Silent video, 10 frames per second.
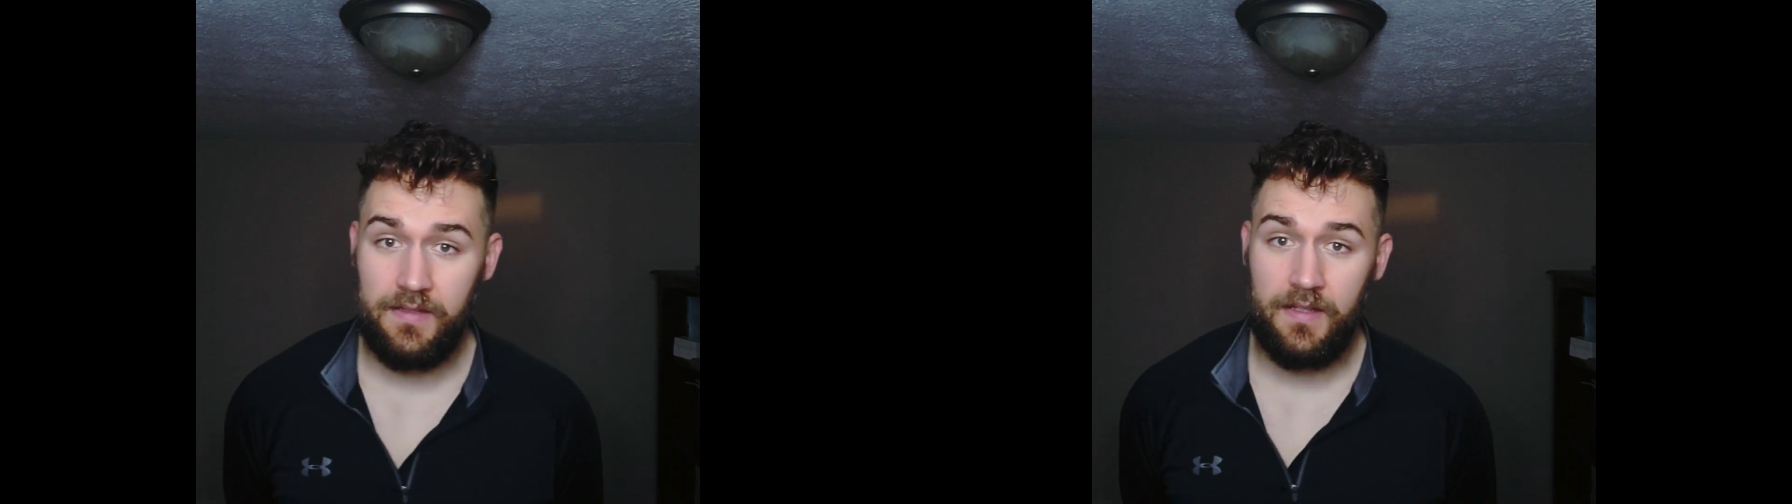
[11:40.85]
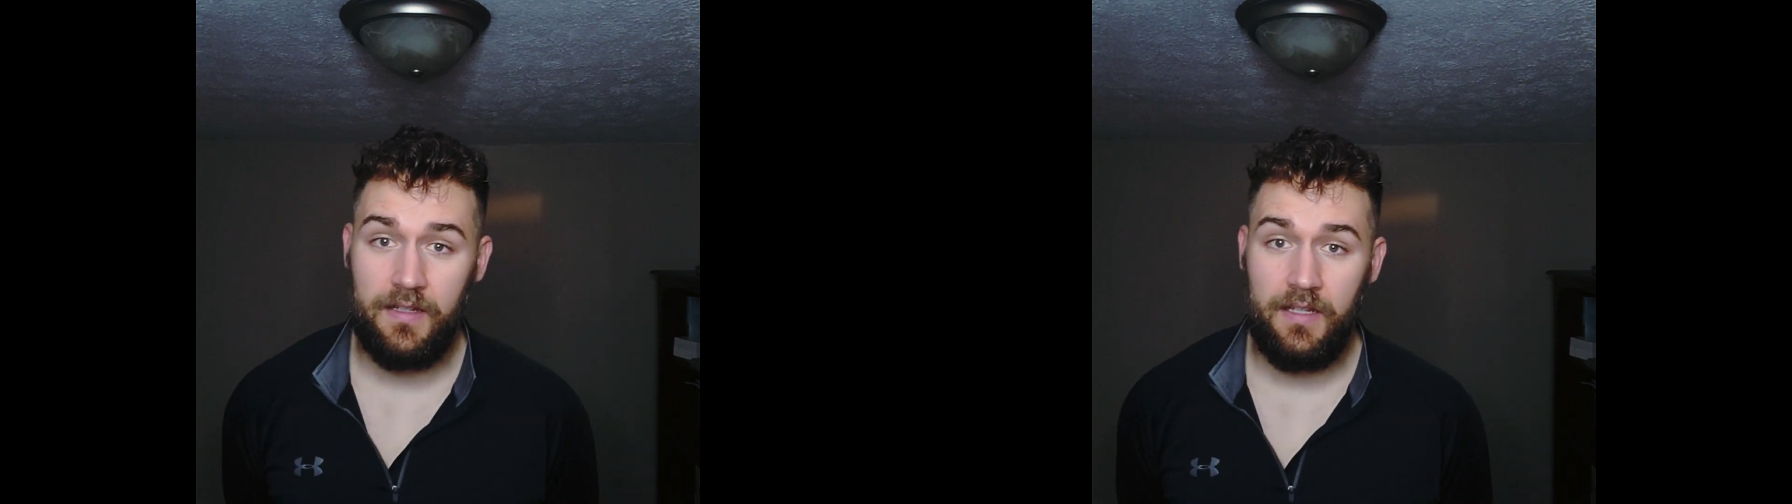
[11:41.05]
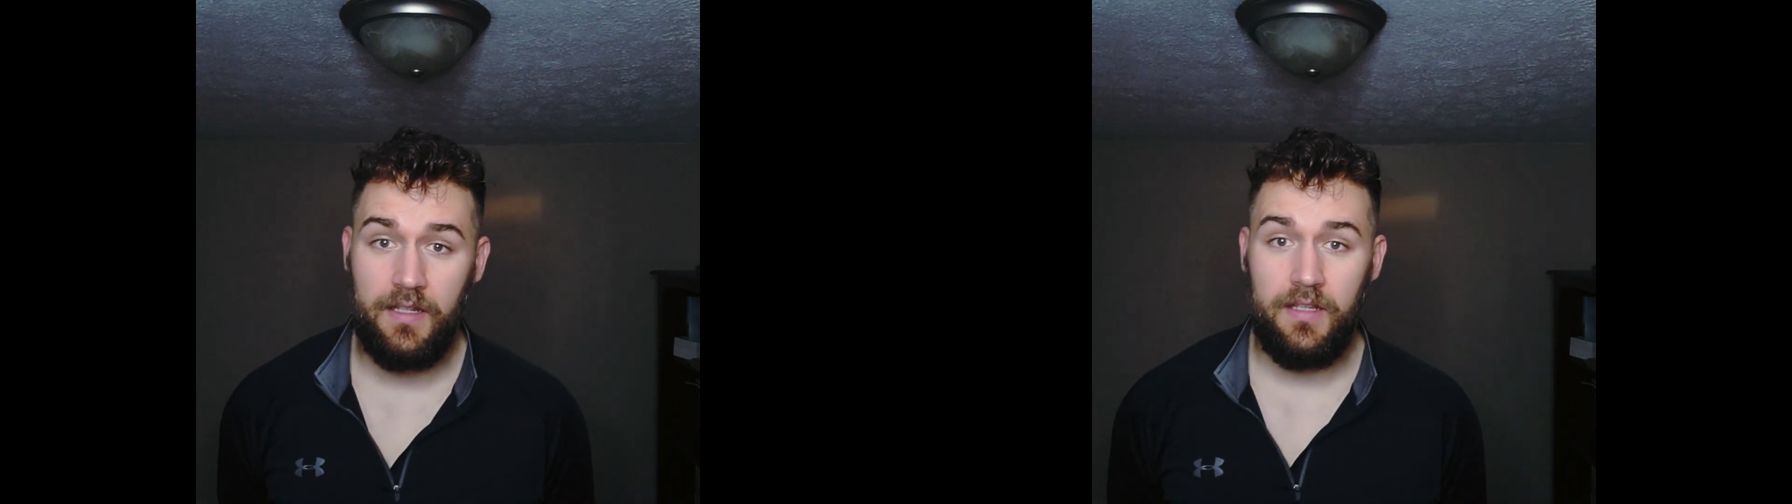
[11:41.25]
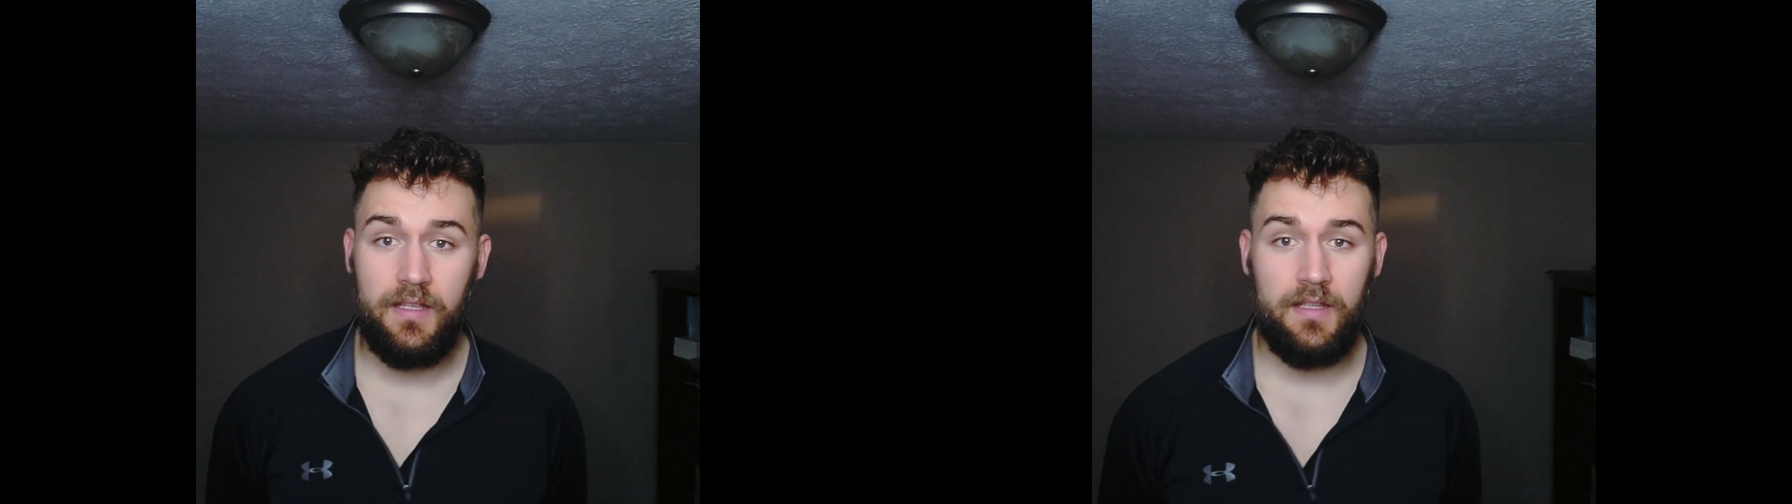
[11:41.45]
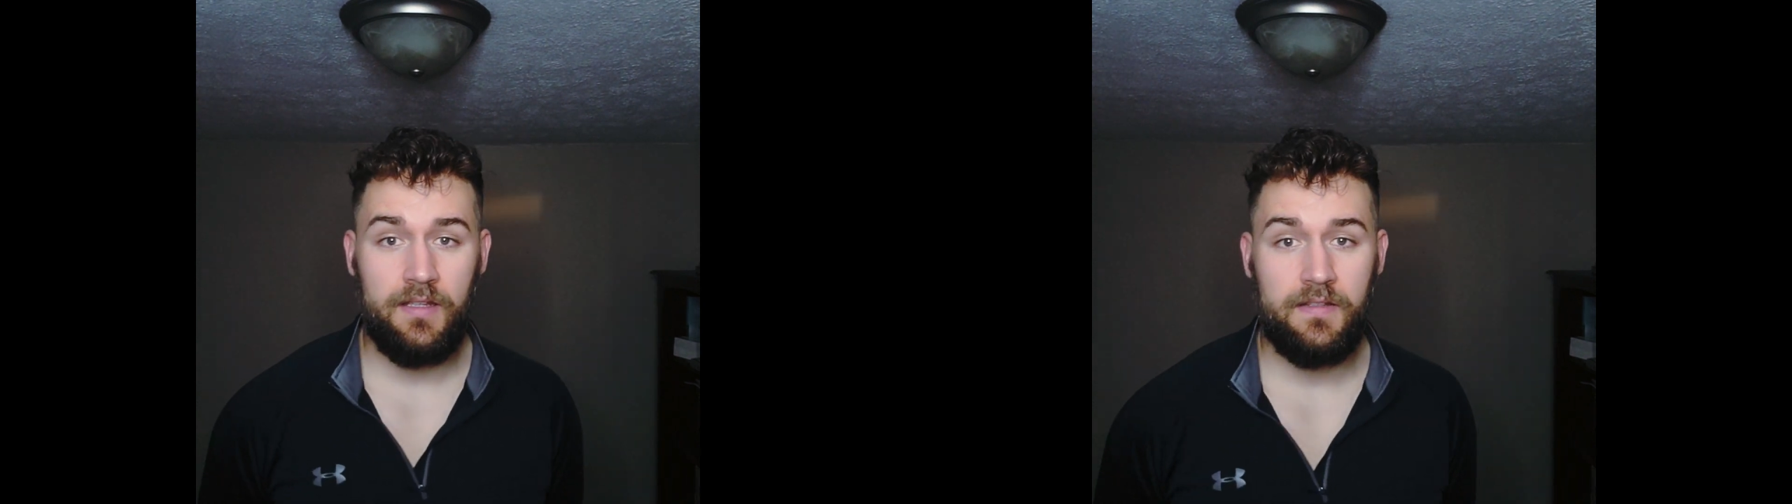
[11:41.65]
and he
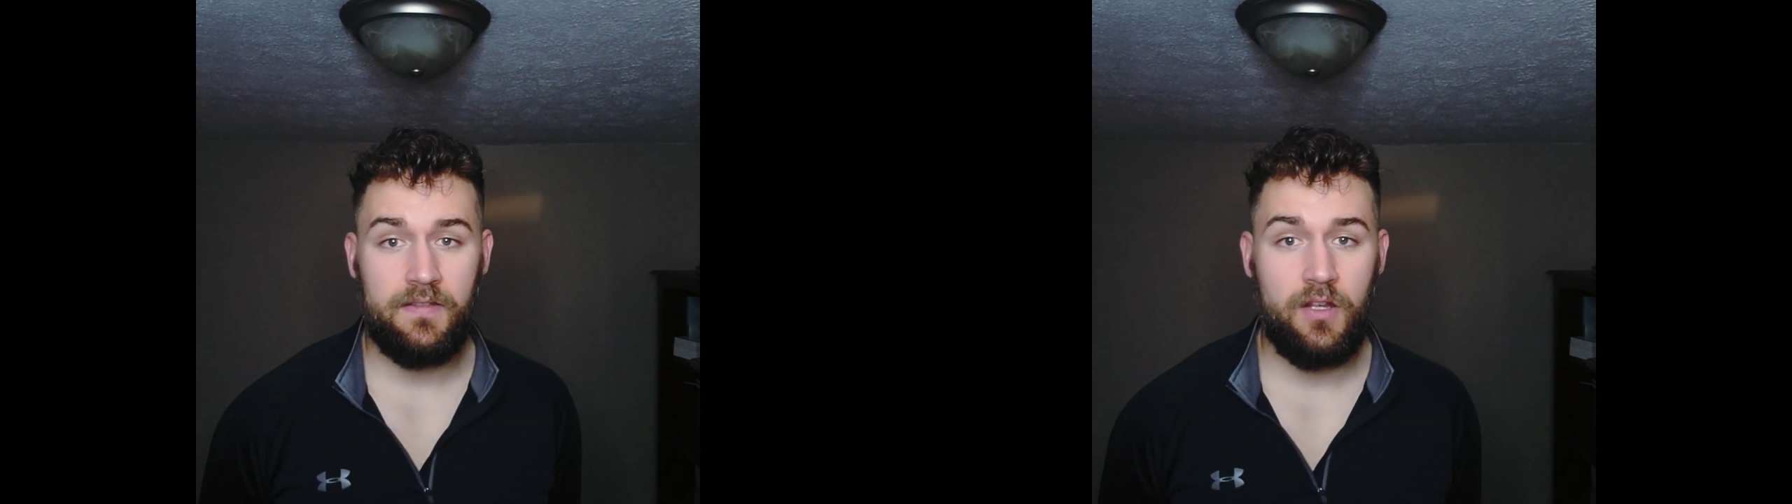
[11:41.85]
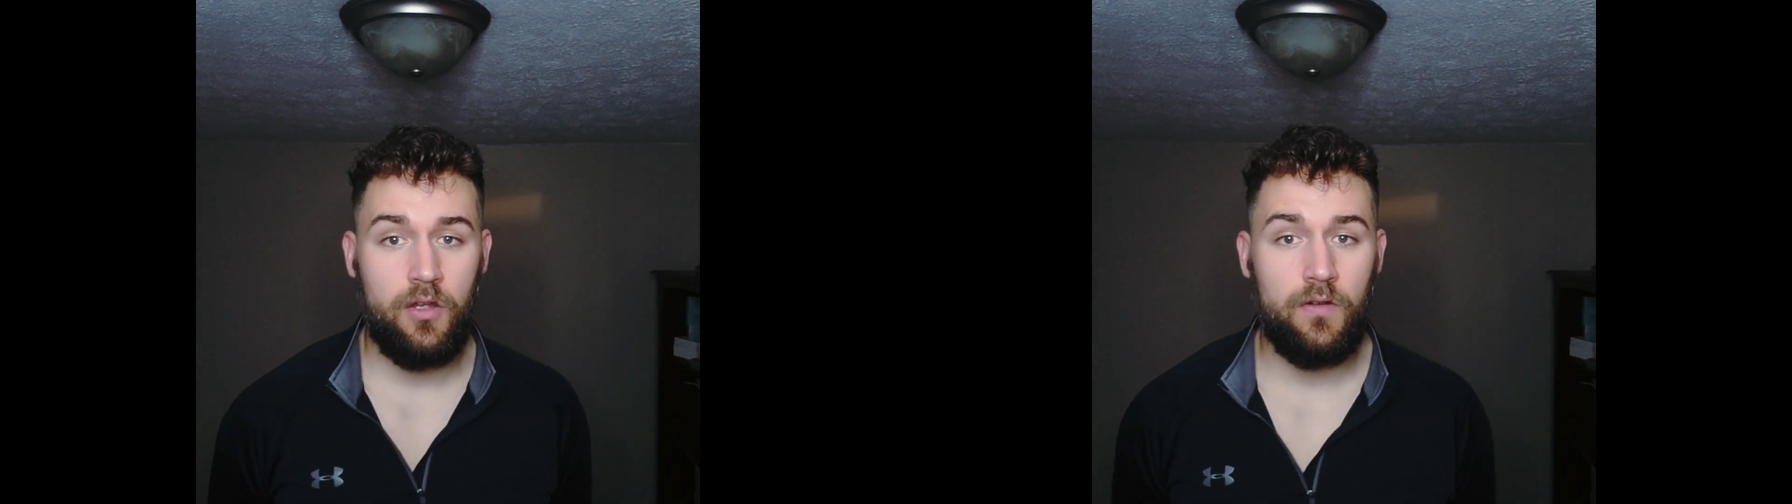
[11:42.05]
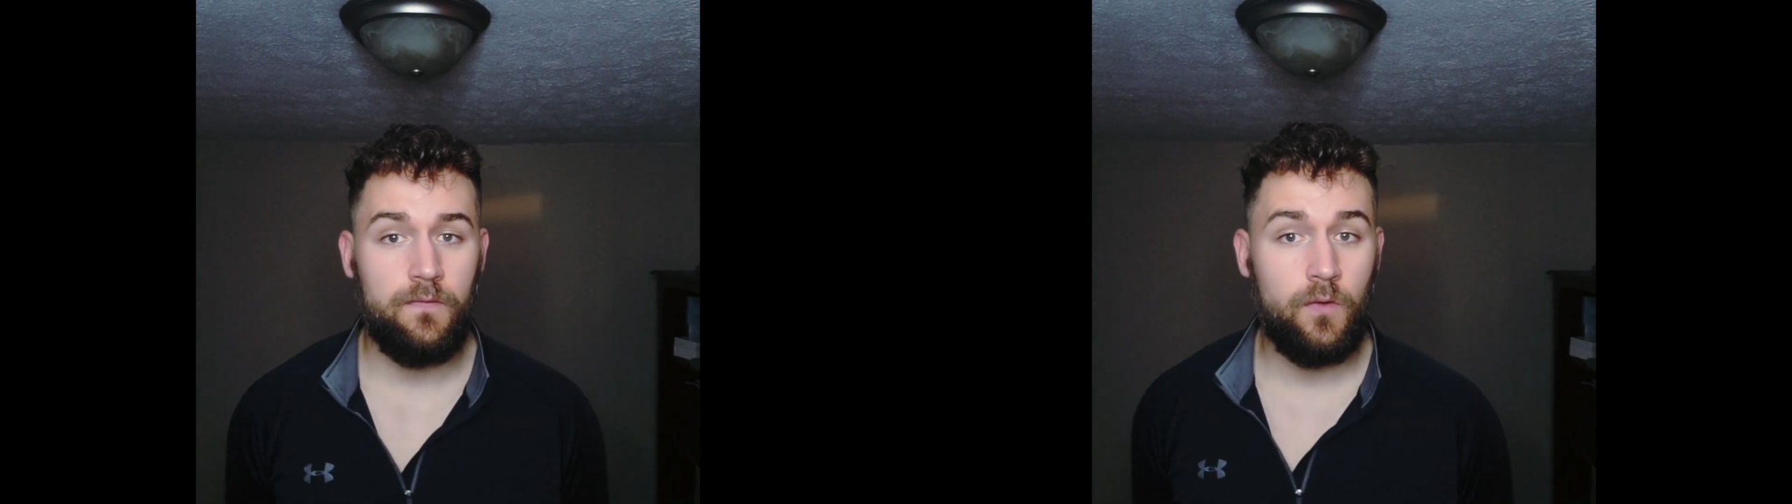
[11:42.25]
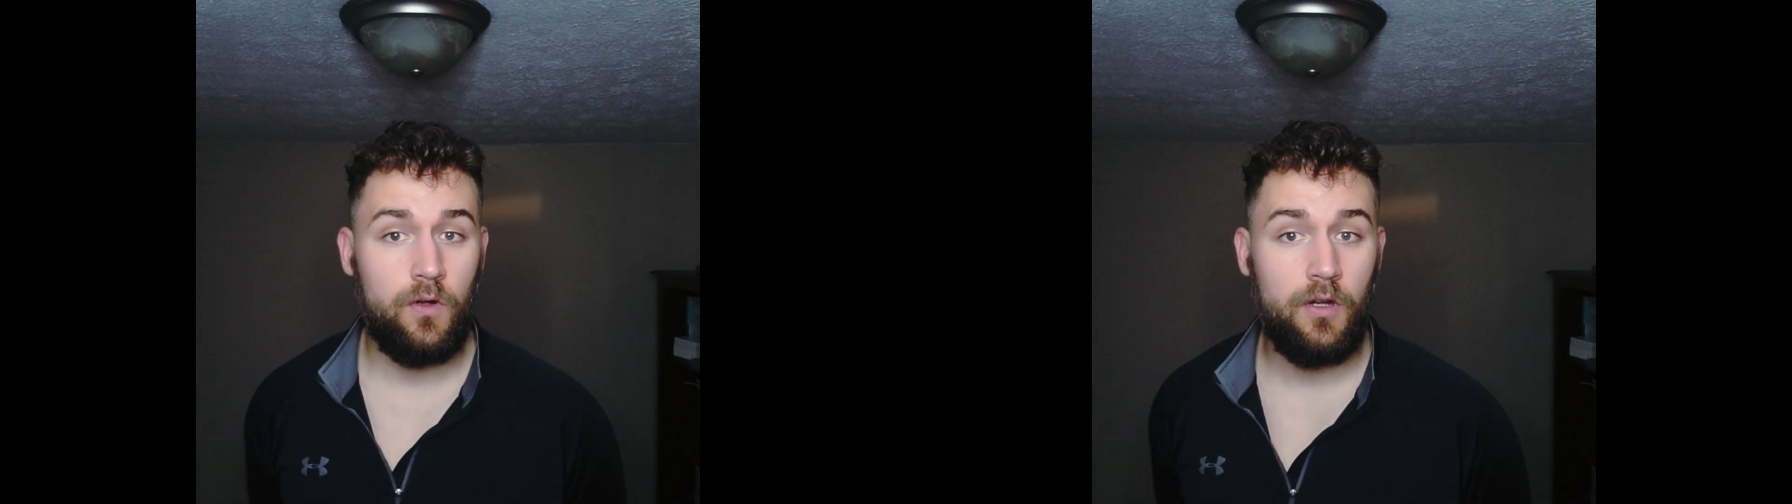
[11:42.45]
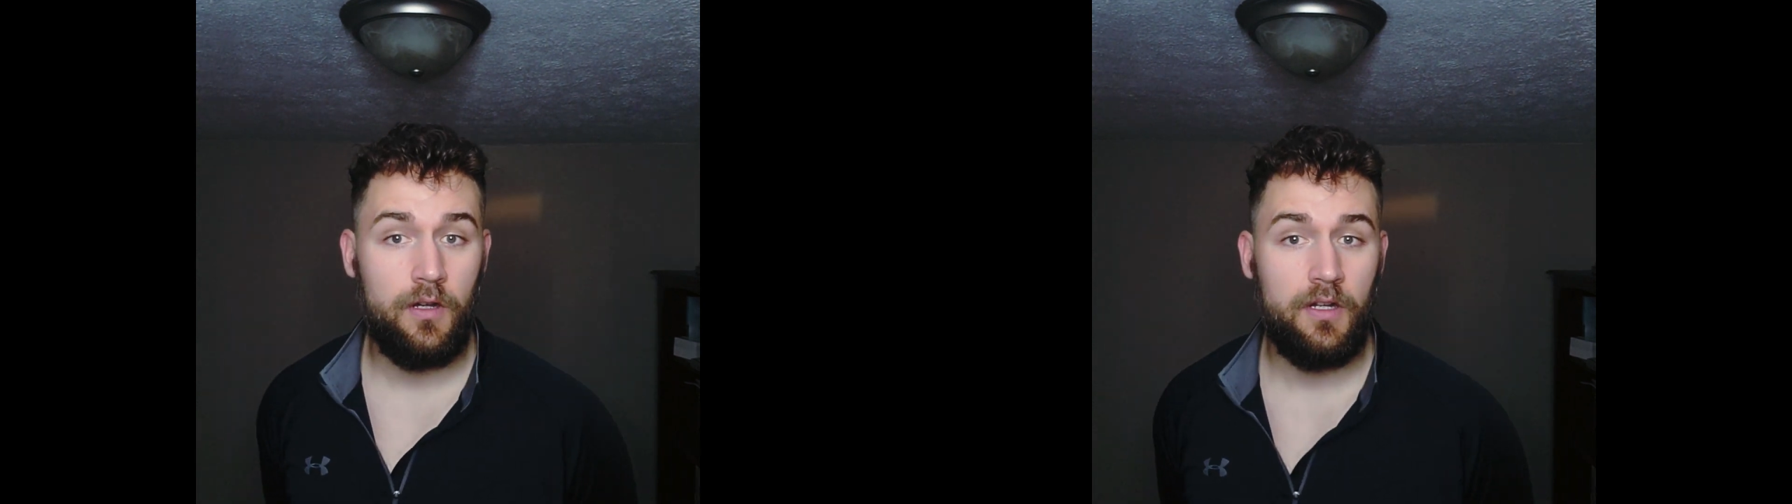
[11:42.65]
is known
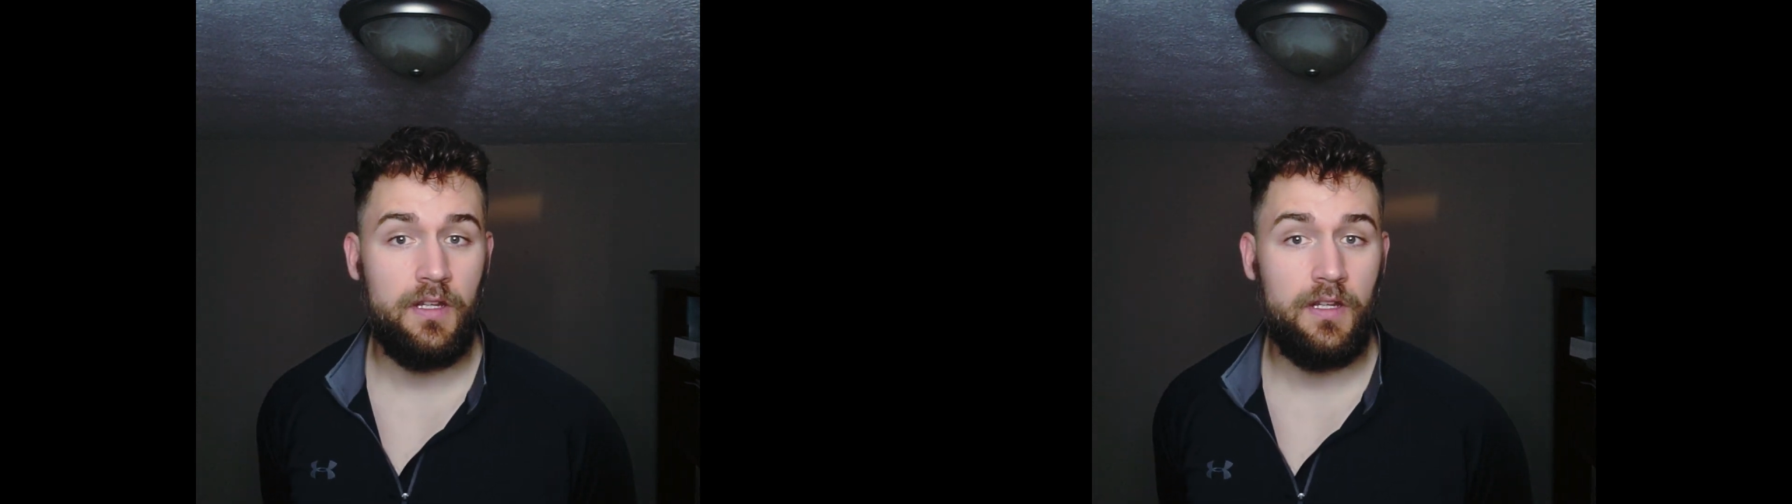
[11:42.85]
for